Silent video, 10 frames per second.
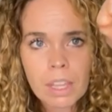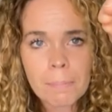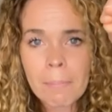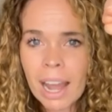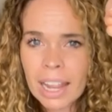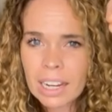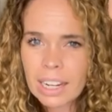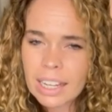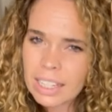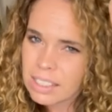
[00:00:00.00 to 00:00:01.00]
Mine
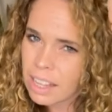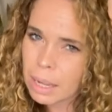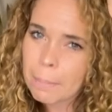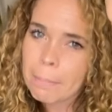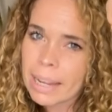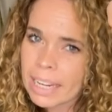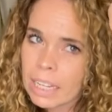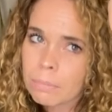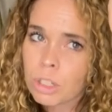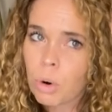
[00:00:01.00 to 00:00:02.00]
is like a
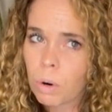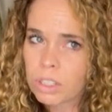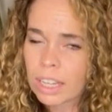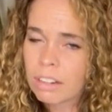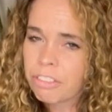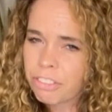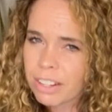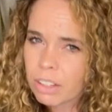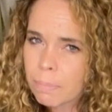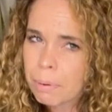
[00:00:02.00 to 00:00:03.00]
medium to coarse. I can feel
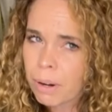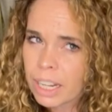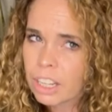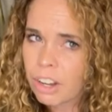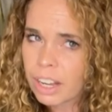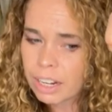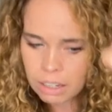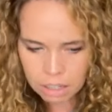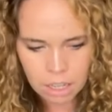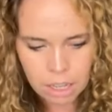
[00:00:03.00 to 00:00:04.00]
it pretty good.
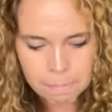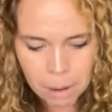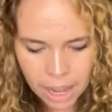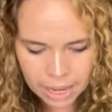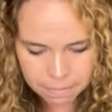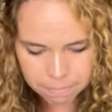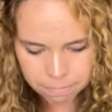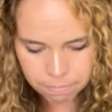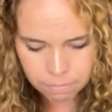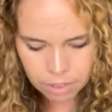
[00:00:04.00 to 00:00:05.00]
But,
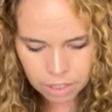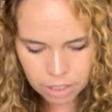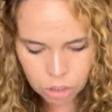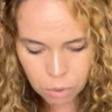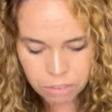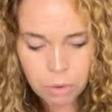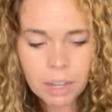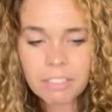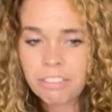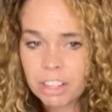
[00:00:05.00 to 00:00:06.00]
so if you
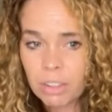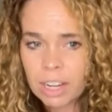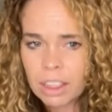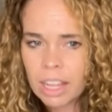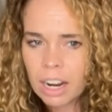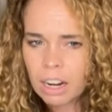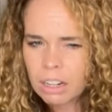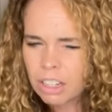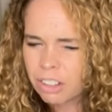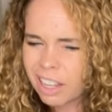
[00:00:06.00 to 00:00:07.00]
can feel it in there,
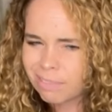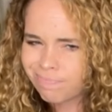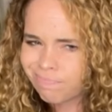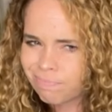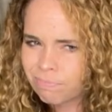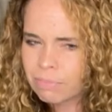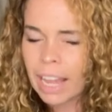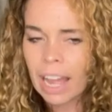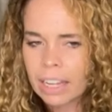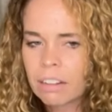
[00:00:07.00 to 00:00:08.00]
you're like,
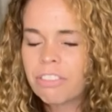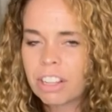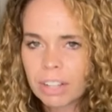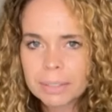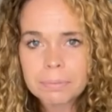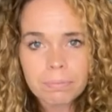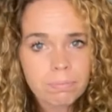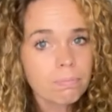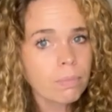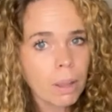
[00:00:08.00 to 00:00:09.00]
yeah, I can feel it.
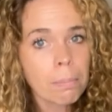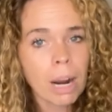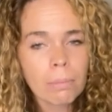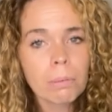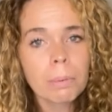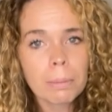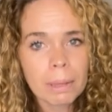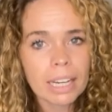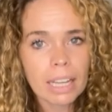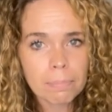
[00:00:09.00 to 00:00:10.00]
probably
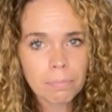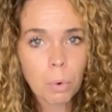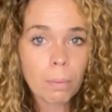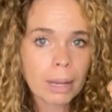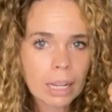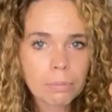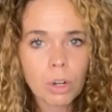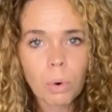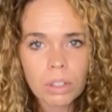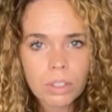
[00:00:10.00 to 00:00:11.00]
medium or medium to
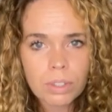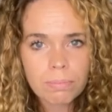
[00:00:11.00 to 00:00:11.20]
coarse.